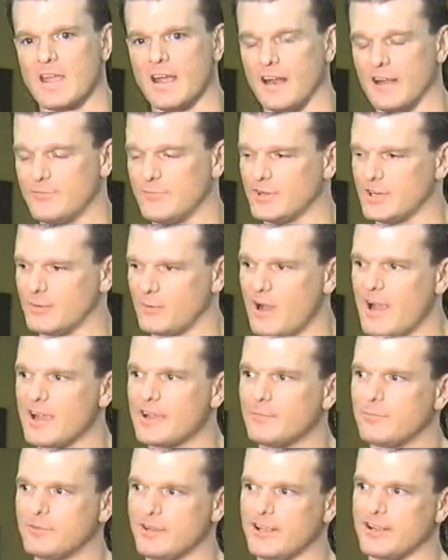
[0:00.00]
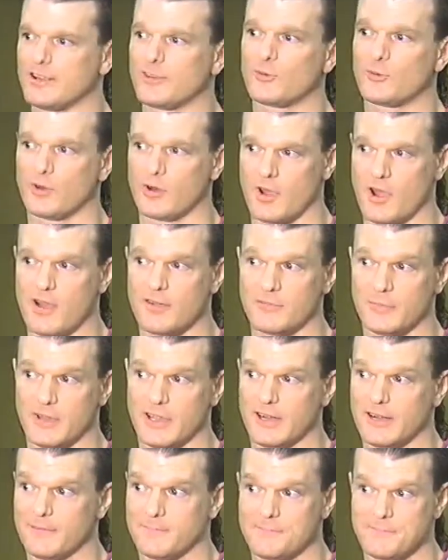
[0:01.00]
And I figured, well, I can play this one off,
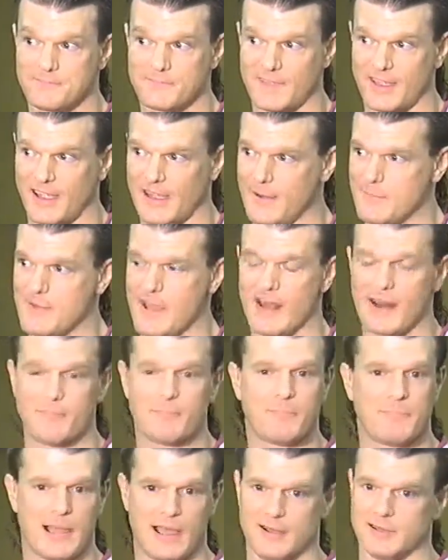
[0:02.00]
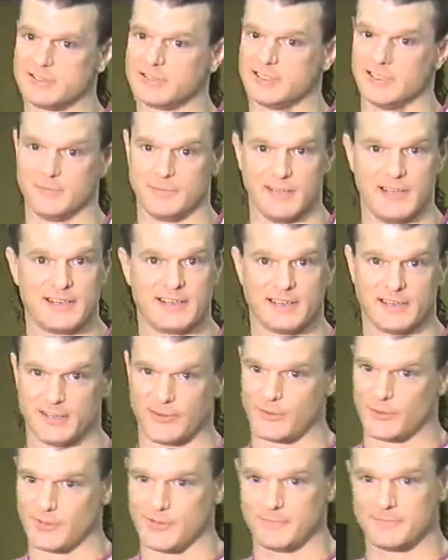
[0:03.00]
man. I'm not about to admit to
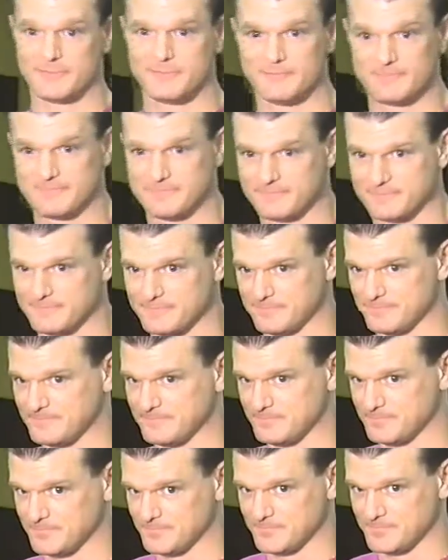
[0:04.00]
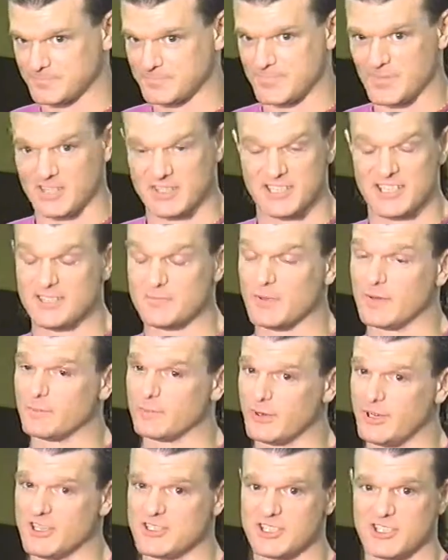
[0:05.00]
this one. Because he's
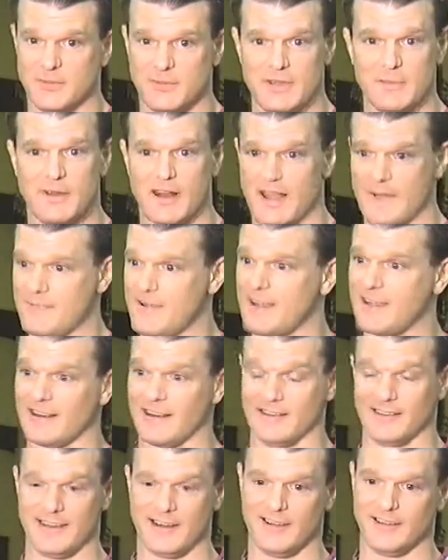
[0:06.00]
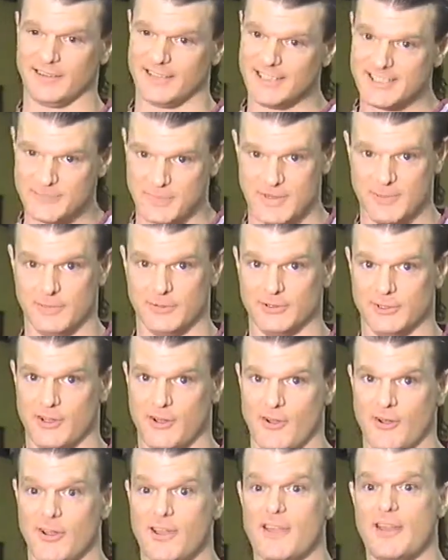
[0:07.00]
been preaching to me, but I'm not going to let all these people
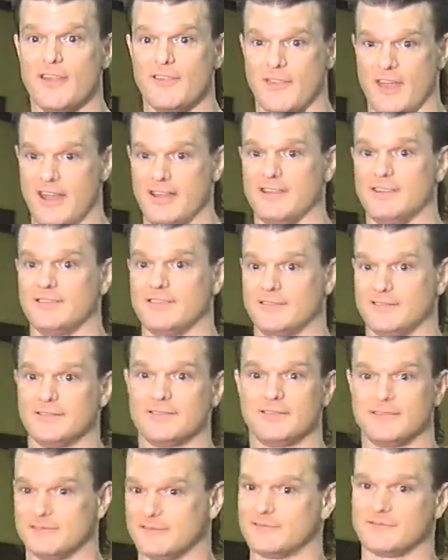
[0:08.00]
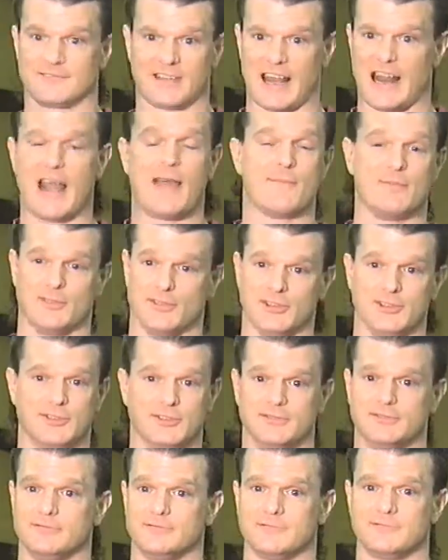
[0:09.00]
know that, that I'm the
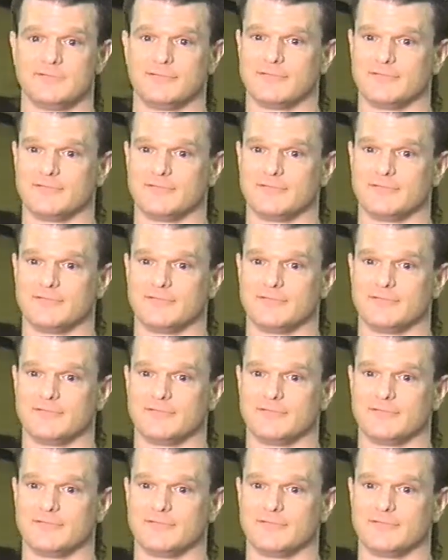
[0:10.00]
dude.